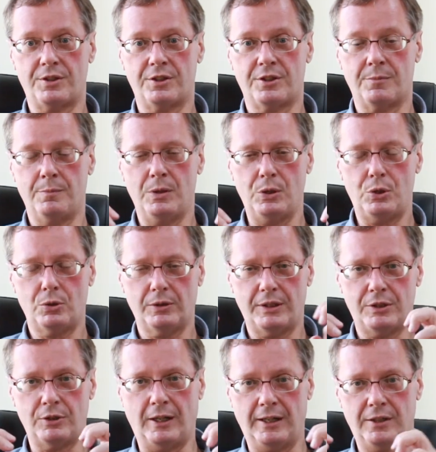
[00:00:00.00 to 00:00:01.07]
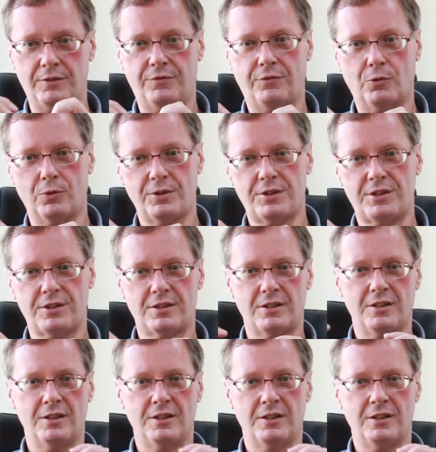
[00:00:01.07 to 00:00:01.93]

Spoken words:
It's a mutually attractive force